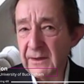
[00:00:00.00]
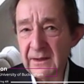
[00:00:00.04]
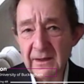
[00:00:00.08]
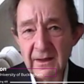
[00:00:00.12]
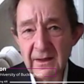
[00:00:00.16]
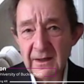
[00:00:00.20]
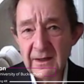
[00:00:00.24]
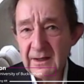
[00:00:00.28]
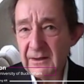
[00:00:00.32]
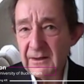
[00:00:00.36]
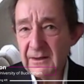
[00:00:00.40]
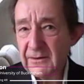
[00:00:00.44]

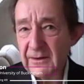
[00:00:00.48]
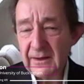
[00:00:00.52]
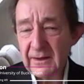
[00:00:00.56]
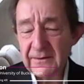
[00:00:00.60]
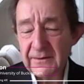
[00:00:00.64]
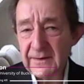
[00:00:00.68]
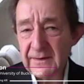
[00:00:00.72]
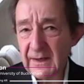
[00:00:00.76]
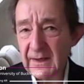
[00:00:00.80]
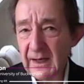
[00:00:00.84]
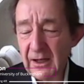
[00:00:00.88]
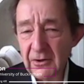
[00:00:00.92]
The
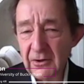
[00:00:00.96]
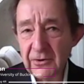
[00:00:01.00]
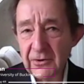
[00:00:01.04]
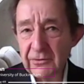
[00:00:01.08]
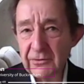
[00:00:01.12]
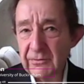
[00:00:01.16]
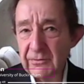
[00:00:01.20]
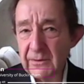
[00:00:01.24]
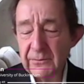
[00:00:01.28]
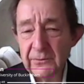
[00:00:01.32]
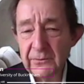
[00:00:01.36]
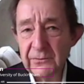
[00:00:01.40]

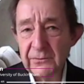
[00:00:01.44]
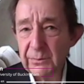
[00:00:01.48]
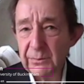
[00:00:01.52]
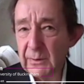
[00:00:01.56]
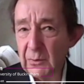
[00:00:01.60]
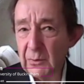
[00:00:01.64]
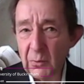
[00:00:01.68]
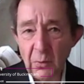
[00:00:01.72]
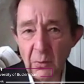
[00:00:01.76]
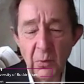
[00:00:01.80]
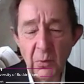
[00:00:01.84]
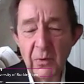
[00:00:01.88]

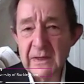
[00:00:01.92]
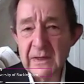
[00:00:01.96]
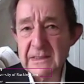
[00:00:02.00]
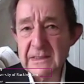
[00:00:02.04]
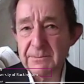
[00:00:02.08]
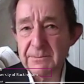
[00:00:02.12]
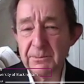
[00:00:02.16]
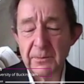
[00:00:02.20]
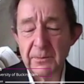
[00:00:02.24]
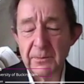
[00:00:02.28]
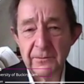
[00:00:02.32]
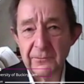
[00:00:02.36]
algorithms will
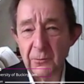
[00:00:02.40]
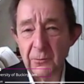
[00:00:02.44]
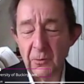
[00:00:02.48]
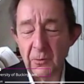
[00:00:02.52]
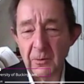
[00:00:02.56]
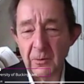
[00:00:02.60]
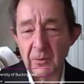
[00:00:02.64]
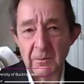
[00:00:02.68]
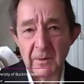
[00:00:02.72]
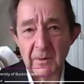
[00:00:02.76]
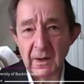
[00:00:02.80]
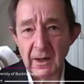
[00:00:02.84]
always
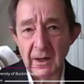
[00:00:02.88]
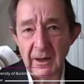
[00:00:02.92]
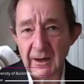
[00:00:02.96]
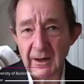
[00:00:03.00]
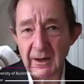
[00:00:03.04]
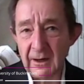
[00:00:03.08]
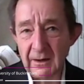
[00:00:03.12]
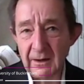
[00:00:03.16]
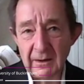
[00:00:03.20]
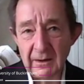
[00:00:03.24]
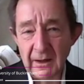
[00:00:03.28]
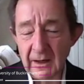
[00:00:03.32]
perform
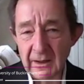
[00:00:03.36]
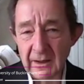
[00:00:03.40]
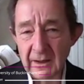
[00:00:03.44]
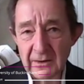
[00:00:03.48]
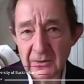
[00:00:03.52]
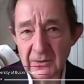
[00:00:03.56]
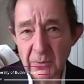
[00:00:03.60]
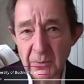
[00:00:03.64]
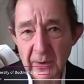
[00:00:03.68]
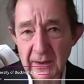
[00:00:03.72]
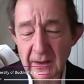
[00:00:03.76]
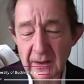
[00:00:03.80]

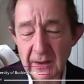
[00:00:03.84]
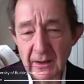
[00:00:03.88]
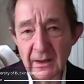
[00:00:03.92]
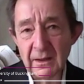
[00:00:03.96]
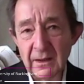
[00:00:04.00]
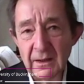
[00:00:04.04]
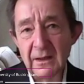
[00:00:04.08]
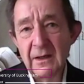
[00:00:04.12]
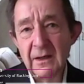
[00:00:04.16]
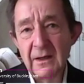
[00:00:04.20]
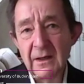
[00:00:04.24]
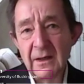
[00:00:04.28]

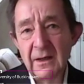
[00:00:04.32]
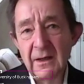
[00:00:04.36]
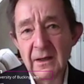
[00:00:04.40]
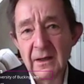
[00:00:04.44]
quicker,